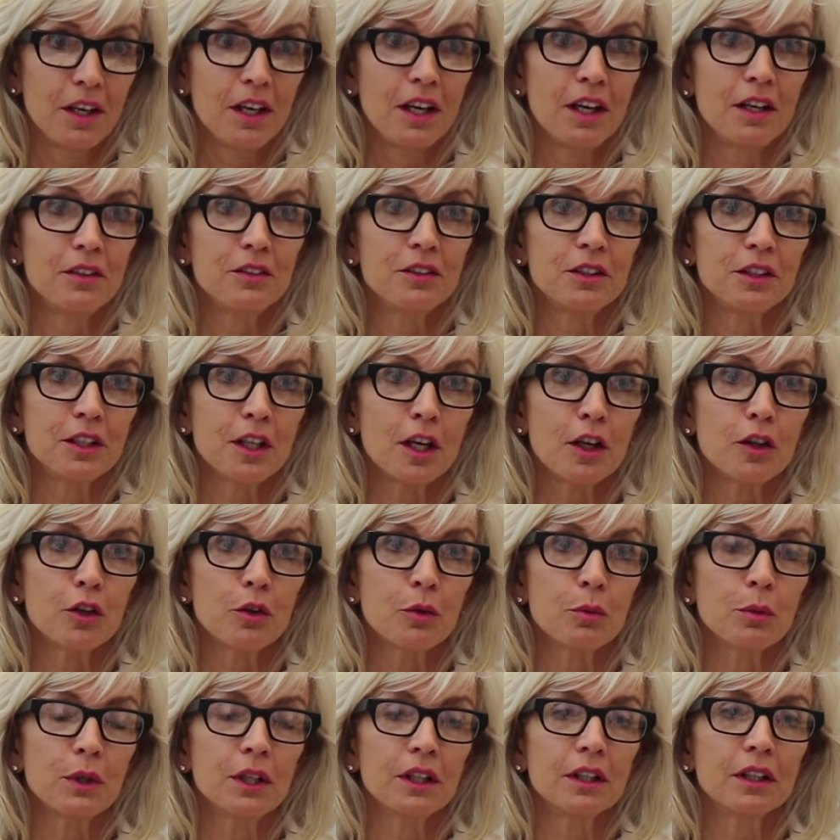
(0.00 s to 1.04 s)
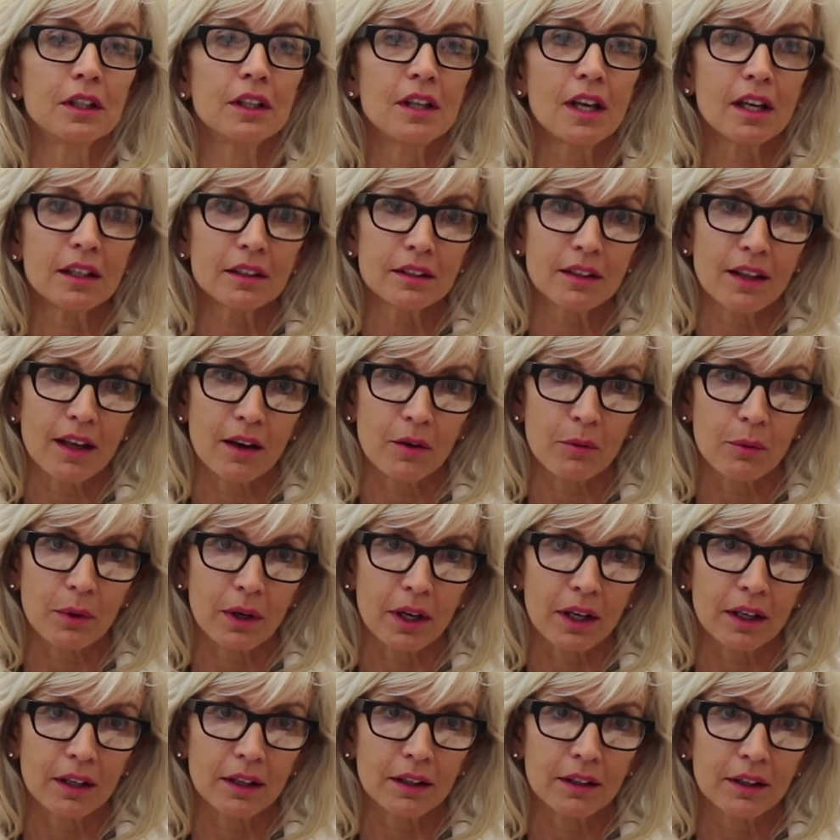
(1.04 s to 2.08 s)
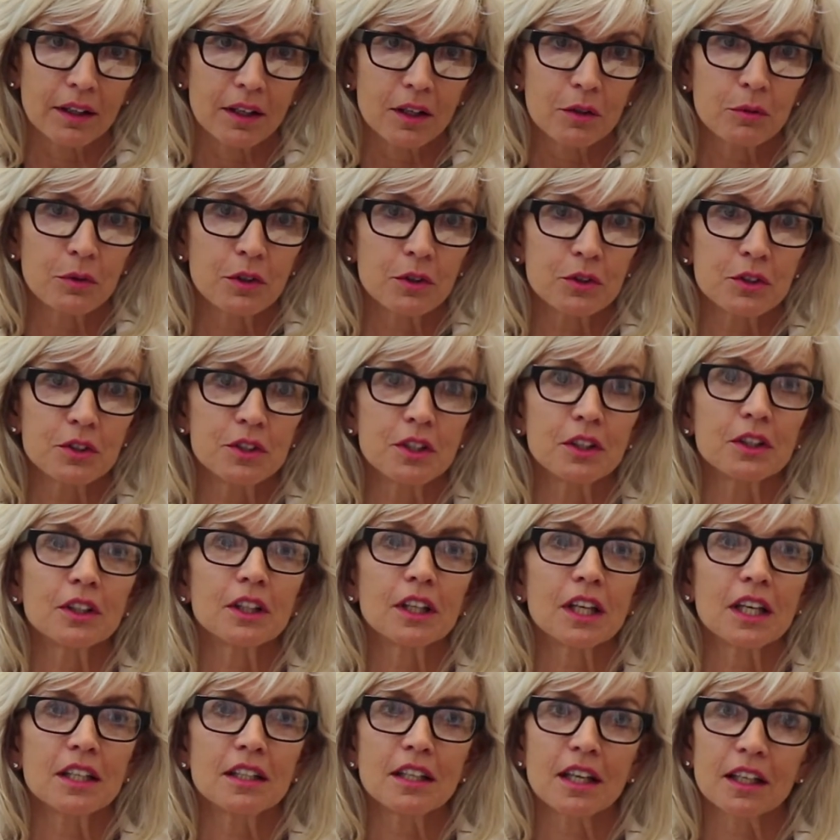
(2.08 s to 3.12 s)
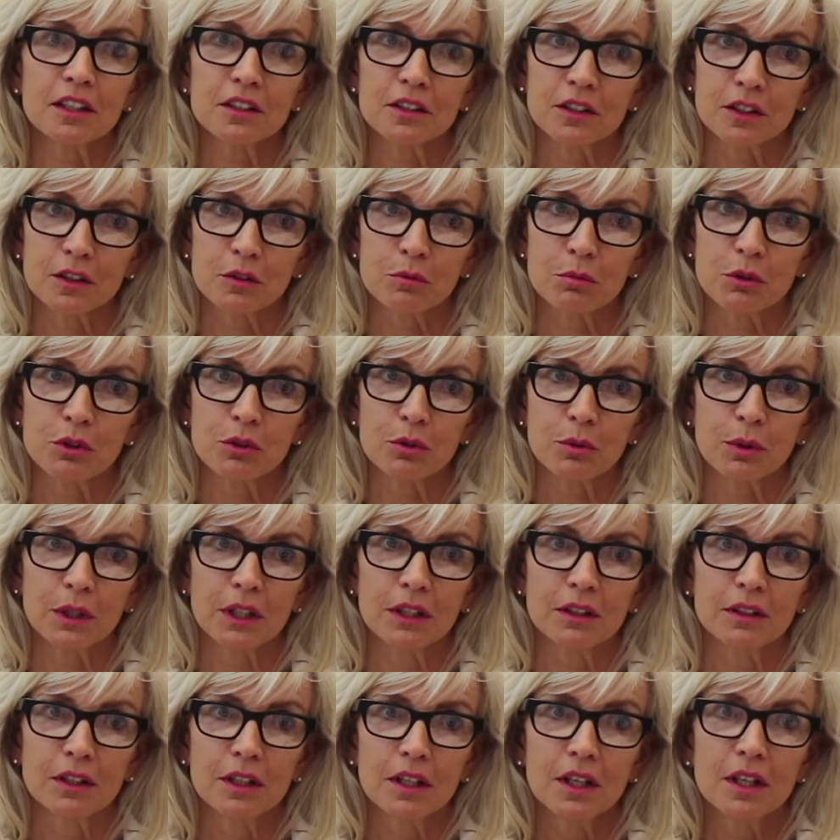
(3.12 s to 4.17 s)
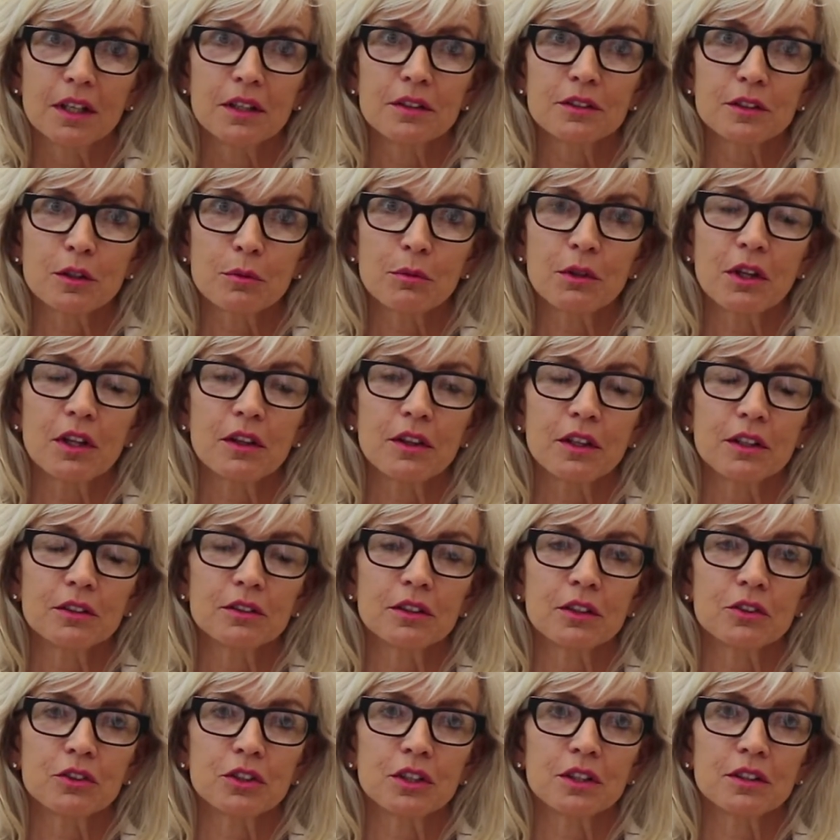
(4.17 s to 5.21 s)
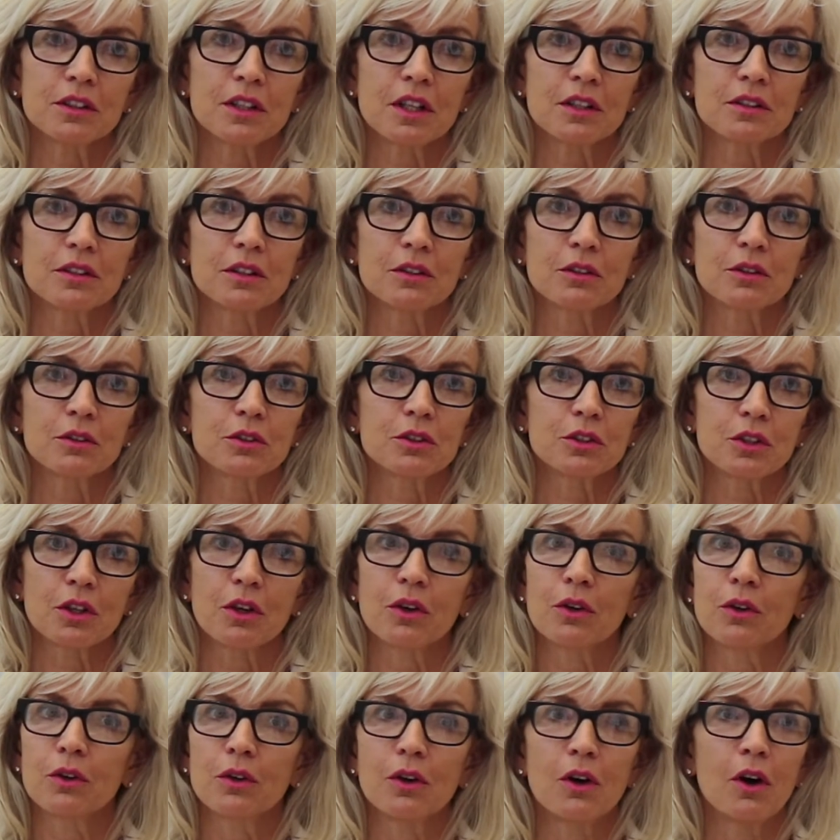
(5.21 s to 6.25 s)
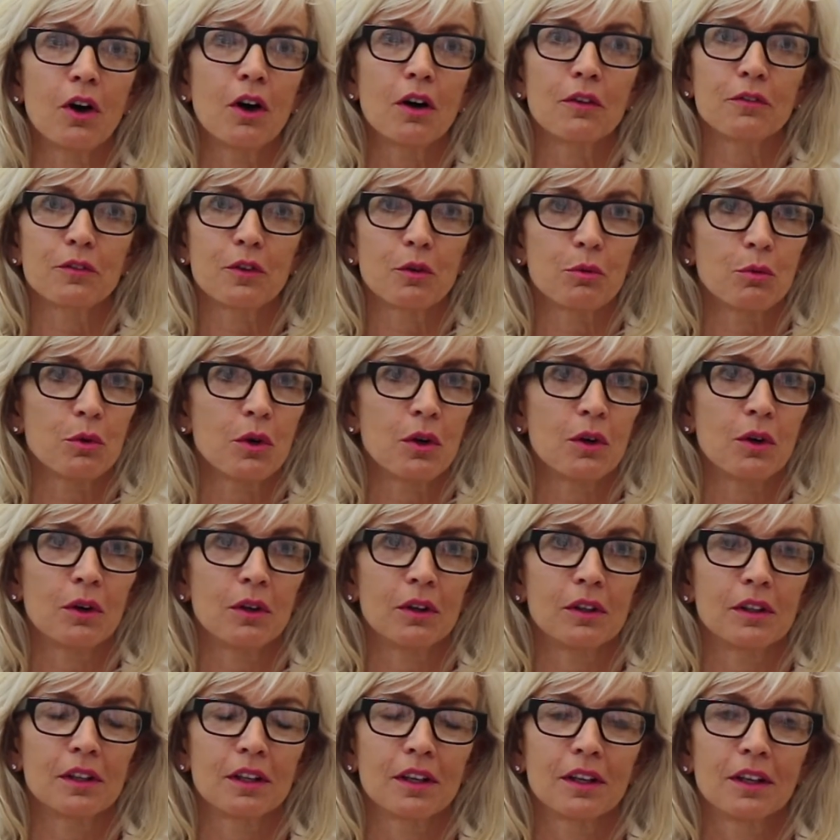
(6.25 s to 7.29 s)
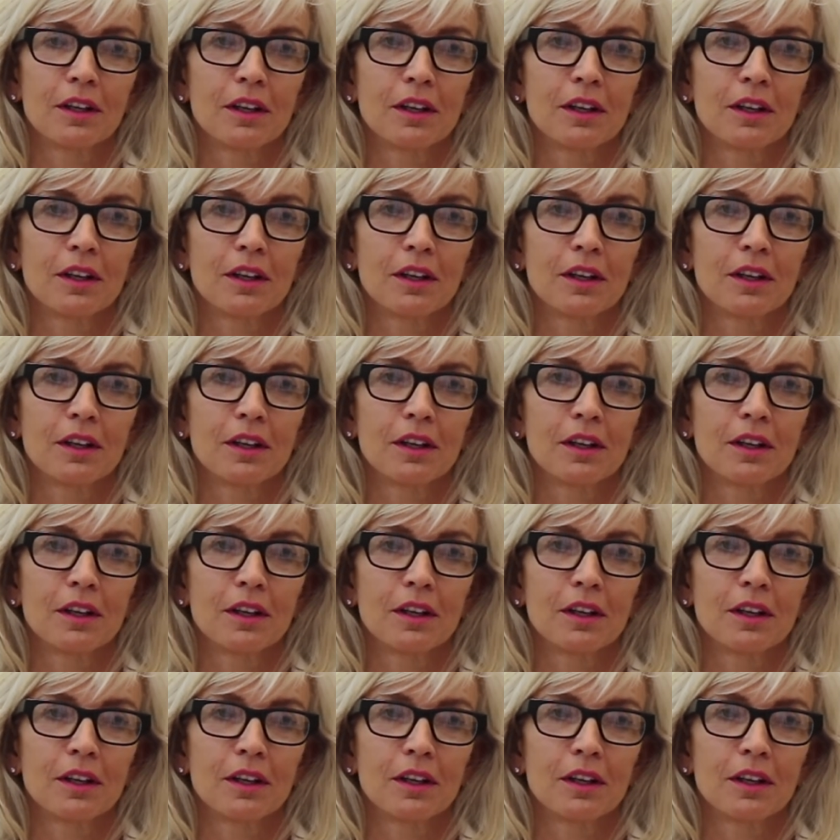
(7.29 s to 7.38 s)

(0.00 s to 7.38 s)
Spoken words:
And together we connect that way. There's still a connection between some of the things that she says that are so off the wall.